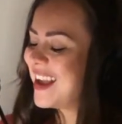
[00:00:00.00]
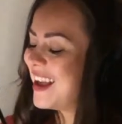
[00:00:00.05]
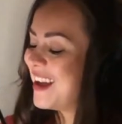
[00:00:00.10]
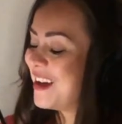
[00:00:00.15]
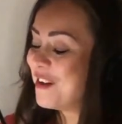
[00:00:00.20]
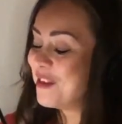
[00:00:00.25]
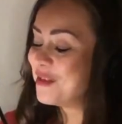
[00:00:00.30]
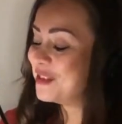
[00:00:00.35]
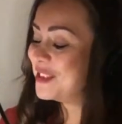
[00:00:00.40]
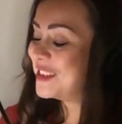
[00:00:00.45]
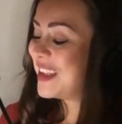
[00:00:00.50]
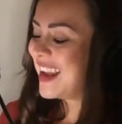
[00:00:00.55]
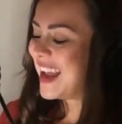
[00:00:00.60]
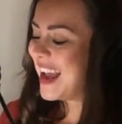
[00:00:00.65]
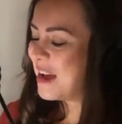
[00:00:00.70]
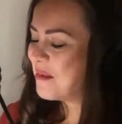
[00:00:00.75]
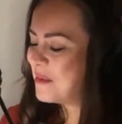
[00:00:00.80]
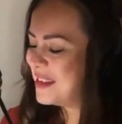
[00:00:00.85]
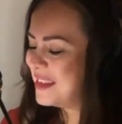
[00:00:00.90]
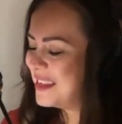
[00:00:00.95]
How does that
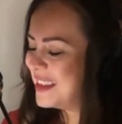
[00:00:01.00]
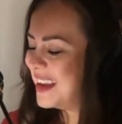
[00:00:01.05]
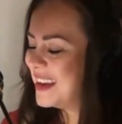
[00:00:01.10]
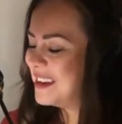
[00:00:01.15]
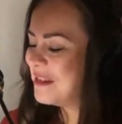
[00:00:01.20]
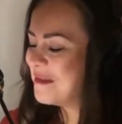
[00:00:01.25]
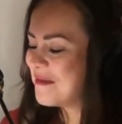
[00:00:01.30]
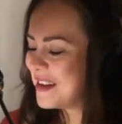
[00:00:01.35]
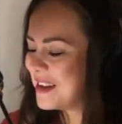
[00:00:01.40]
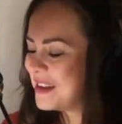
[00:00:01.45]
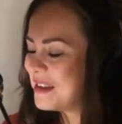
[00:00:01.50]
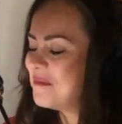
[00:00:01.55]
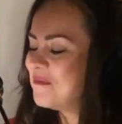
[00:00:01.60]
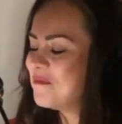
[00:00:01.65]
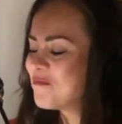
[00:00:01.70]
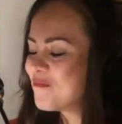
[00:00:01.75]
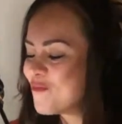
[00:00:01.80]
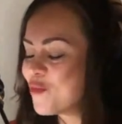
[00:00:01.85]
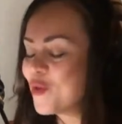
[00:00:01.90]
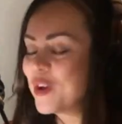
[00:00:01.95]
happen then? Well,
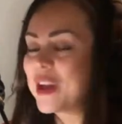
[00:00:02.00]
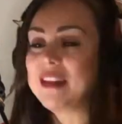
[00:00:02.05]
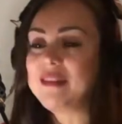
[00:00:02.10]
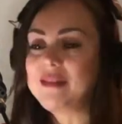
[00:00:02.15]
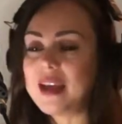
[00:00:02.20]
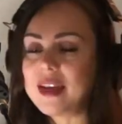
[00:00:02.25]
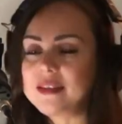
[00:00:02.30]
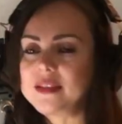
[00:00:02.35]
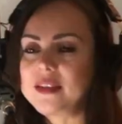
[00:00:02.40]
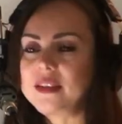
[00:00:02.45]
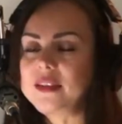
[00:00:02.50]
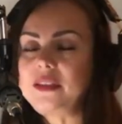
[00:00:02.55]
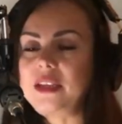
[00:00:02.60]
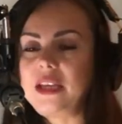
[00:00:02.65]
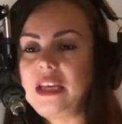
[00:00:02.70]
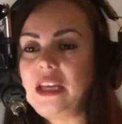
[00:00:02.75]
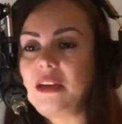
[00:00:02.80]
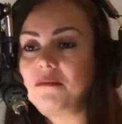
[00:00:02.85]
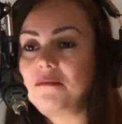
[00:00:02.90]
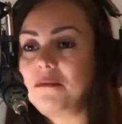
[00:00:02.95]
we get tested
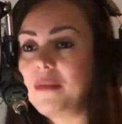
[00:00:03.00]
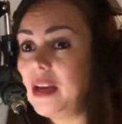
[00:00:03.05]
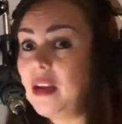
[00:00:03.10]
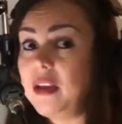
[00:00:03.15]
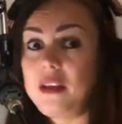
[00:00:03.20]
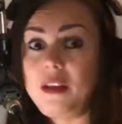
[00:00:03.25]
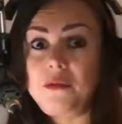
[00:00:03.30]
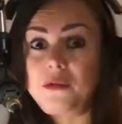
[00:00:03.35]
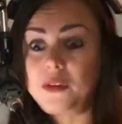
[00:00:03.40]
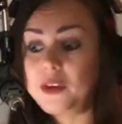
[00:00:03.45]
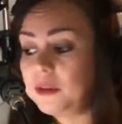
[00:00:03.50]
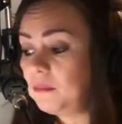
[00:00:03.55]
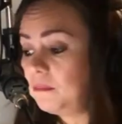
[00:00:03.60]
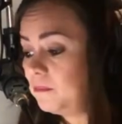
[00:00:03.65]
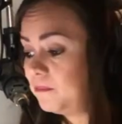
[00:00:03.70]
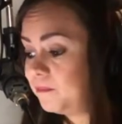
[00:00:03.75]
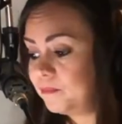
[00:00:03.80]
in many different